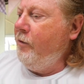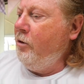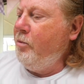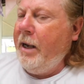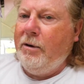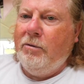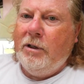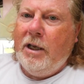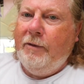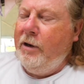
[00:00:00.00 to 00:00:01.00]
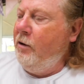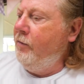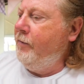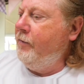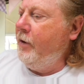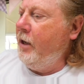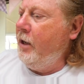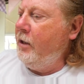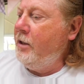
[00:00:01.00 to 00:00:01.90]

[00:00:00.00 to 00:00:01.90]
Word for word: volt panel is giving off uh,